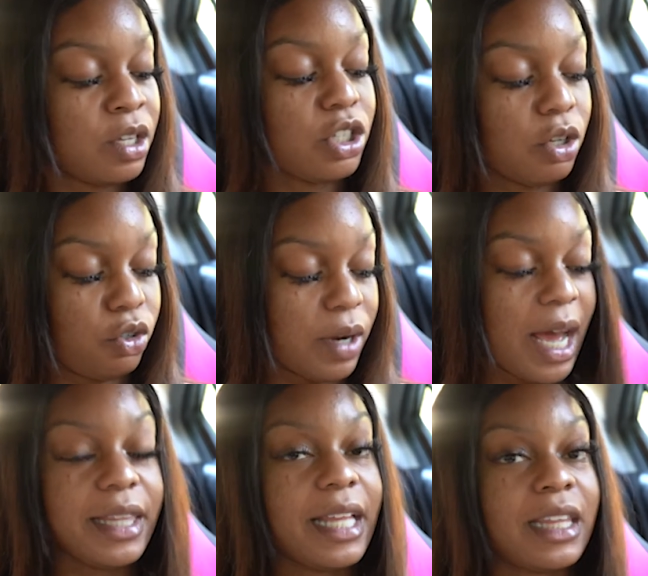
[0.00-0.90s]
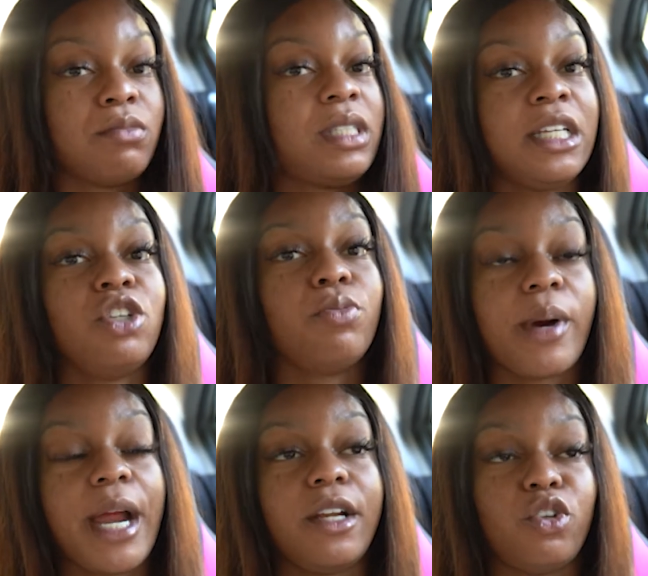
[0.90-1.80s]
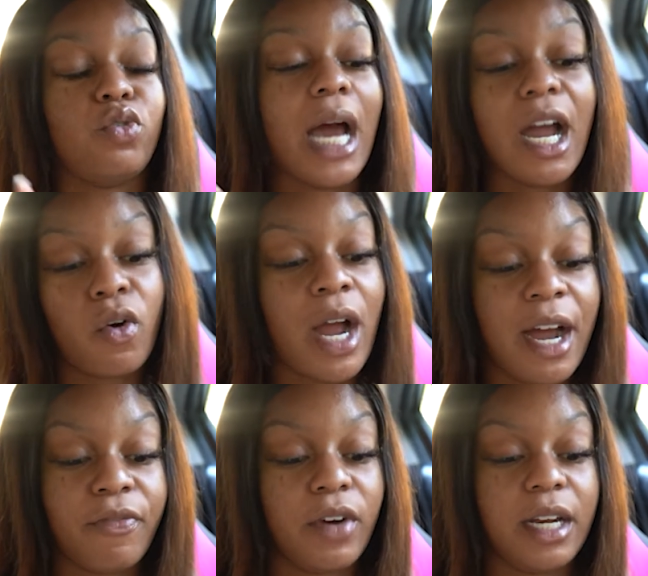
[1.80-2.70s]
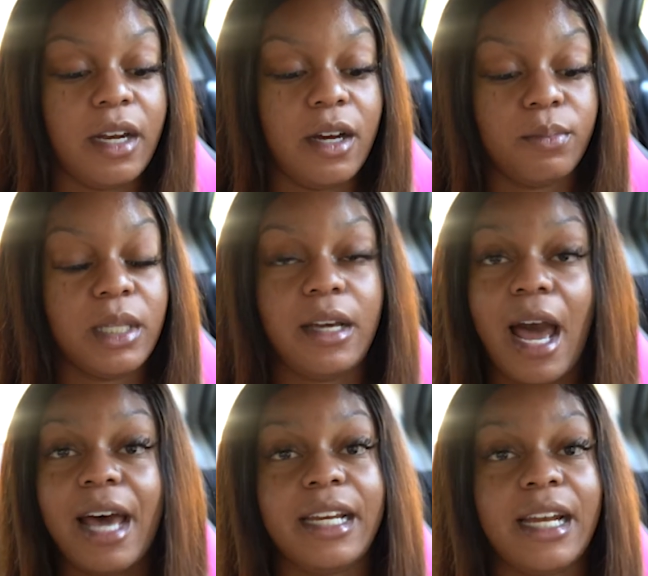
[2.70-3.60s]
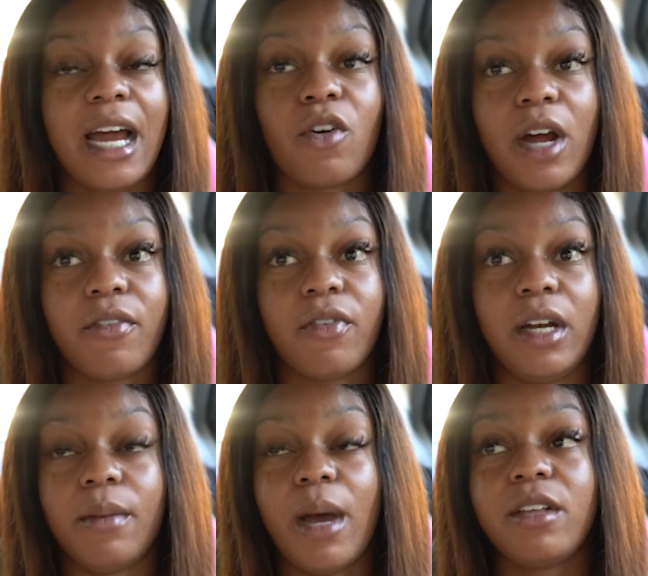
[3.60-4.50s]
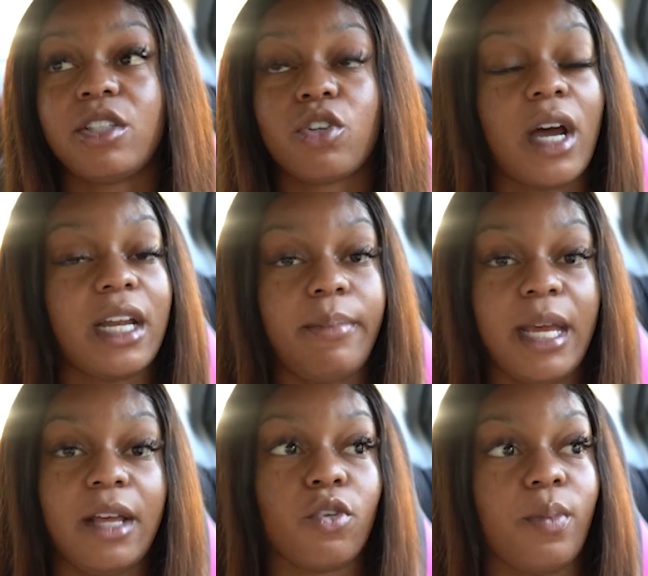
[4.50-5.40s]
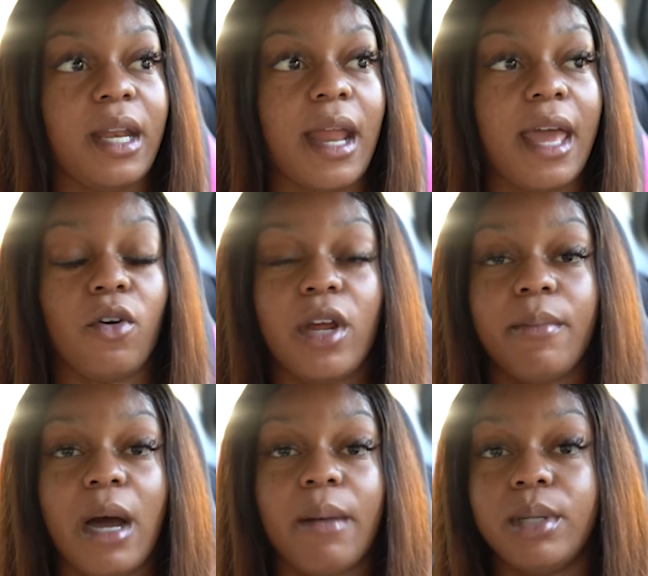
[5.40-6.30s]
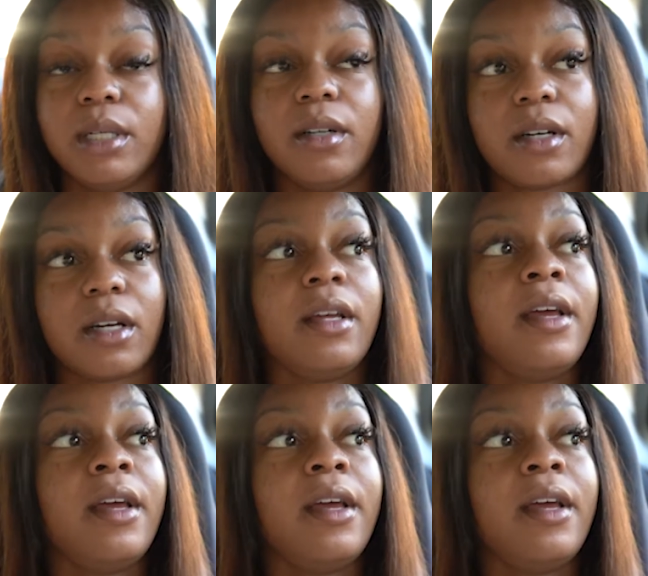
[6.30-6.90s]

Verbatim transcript: So do not let them see you break. Do not cry in front of them. Look, I did not cry in front of them. I used to cry in the bathroom at night or in my bunk.